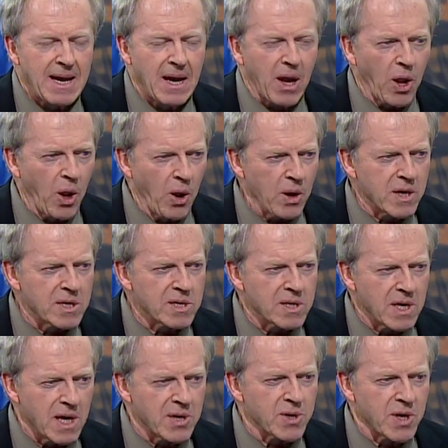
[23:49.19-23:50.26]
it looks
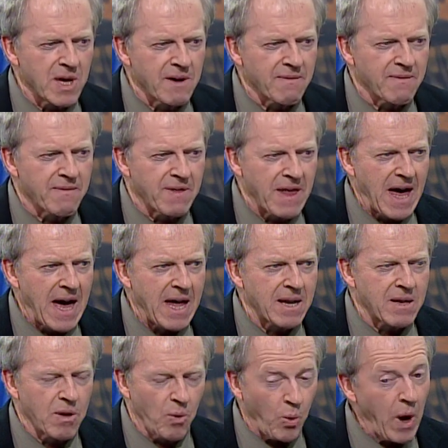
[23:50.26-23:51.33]
as if that
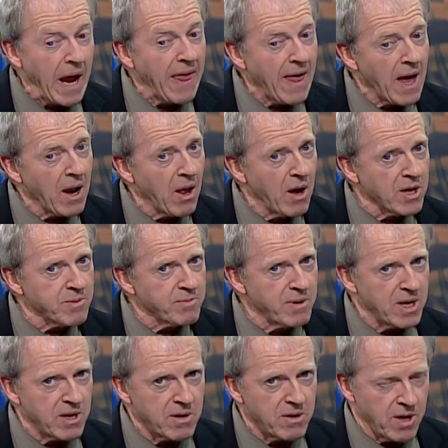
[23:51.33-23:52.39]
the way that law has
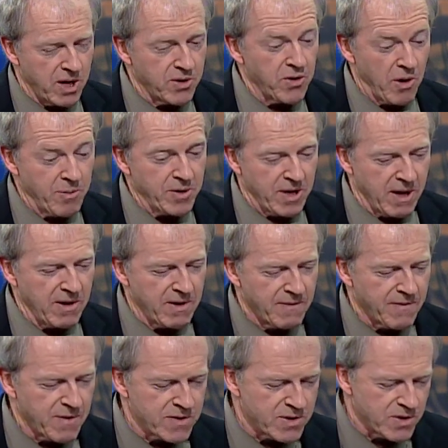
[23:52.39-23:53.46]
been interpreted in the
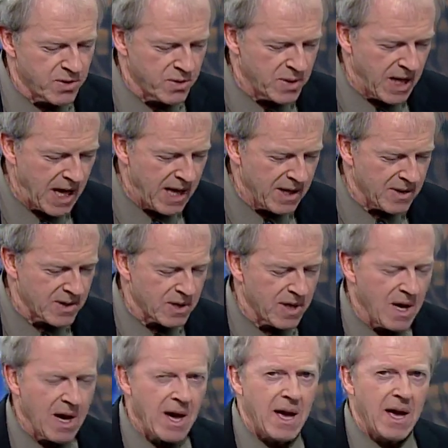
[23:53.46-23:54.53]
first 2 days
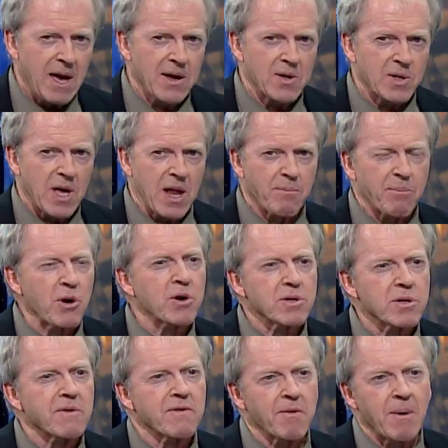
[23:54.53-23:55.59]
is that a
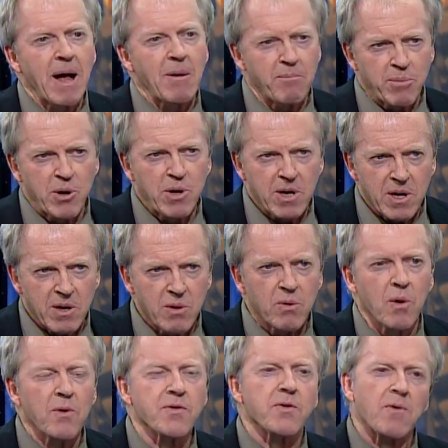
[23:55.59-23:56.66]
person from Alberta who
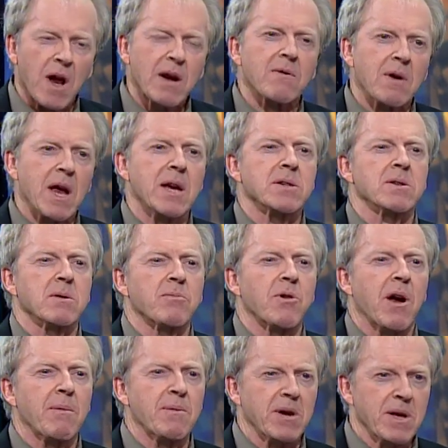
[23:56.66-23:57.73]
owns a recreational
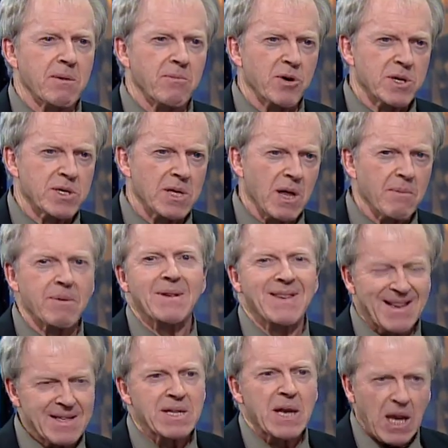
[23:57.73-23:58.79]
property in British Columbia,
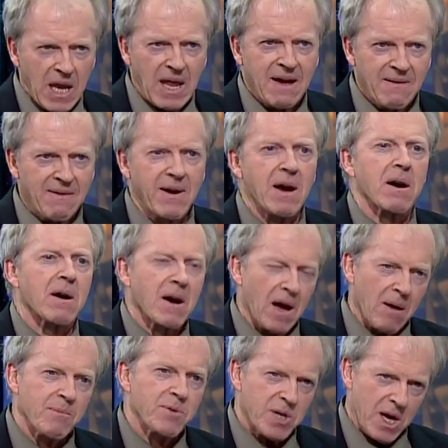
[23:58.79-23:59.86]
doesn't live here,
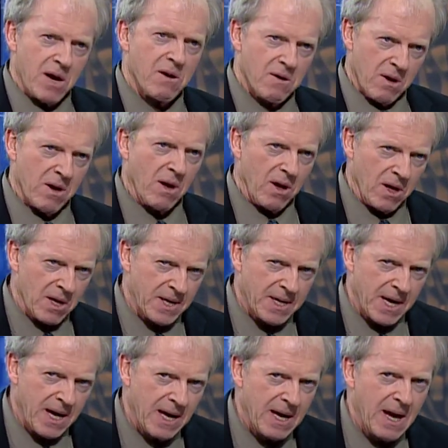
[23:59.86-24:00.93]
comes here on
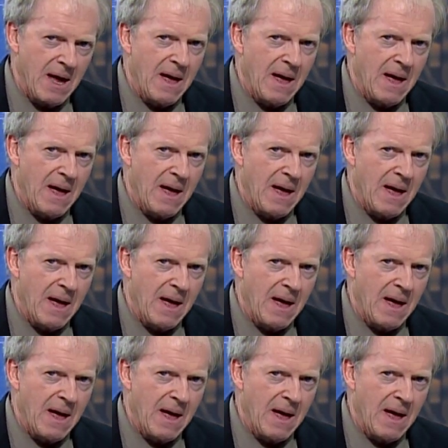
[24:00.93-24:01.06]
holiday,